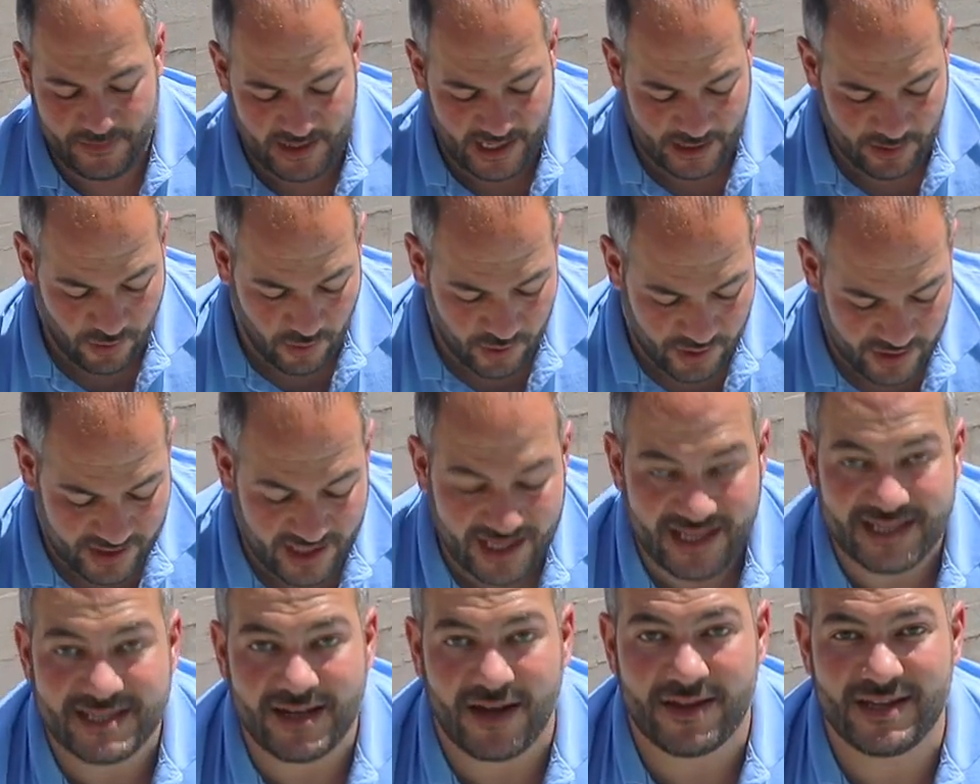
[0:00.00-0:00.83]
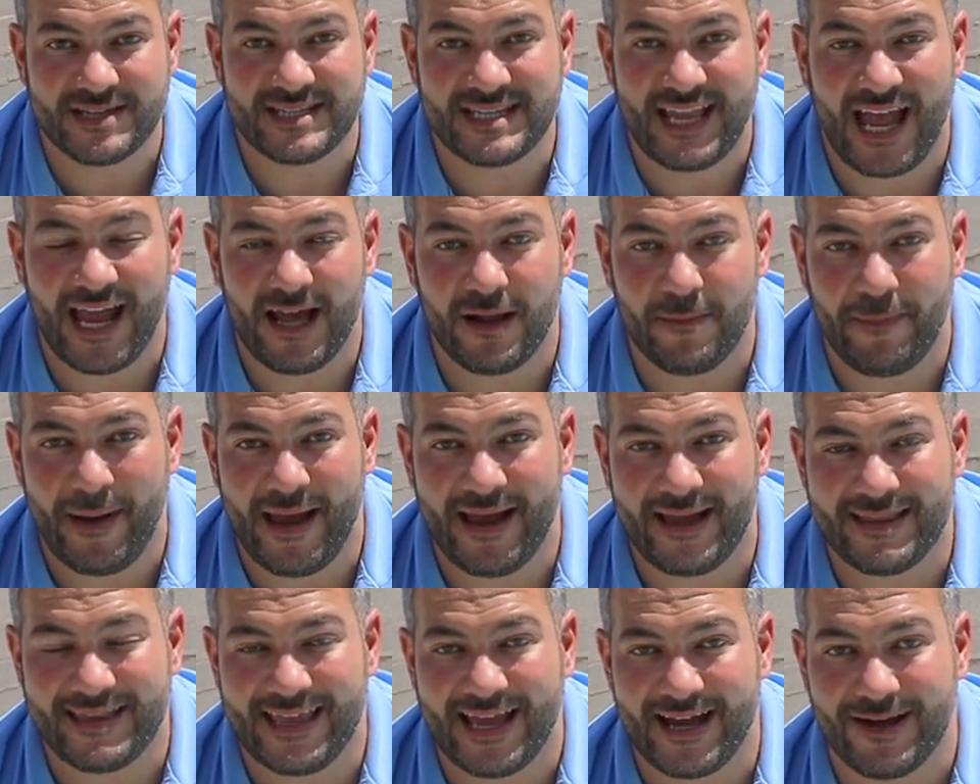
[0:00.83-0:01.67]
in order to install this tile
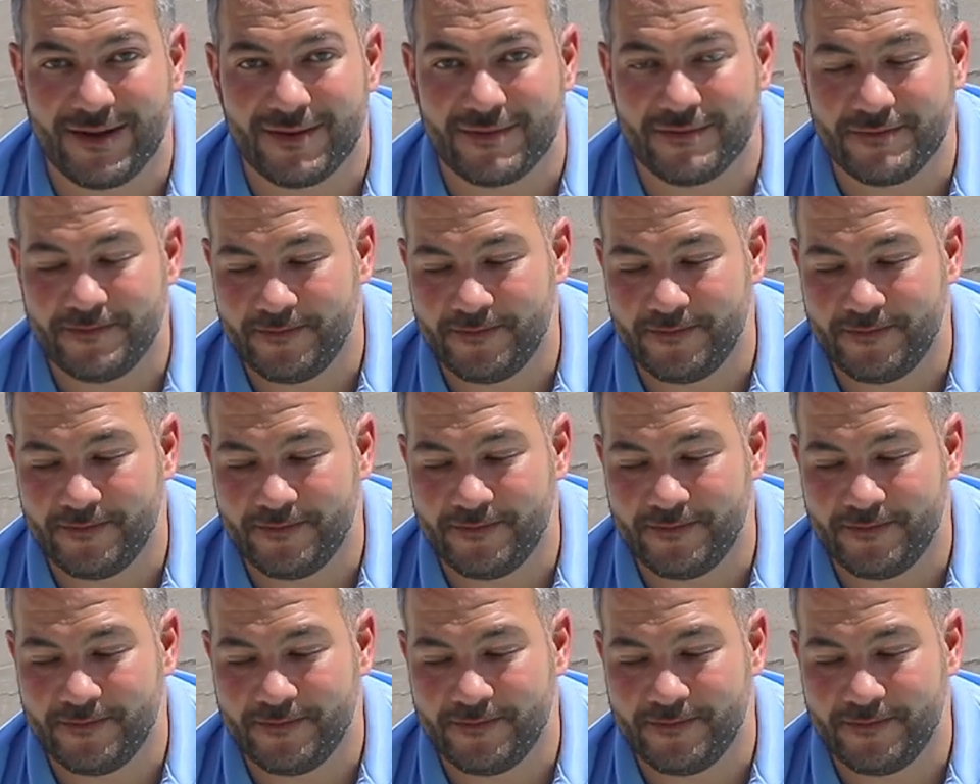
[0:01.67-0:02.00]
pan down.